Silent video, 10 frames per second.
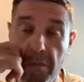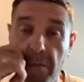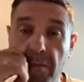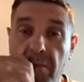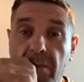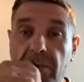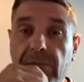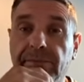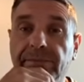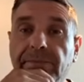
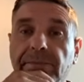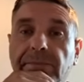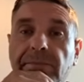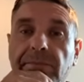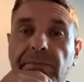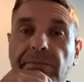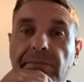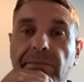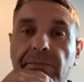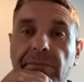
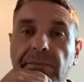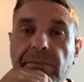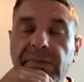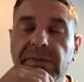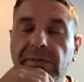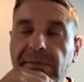No words are spoken by the person on screen.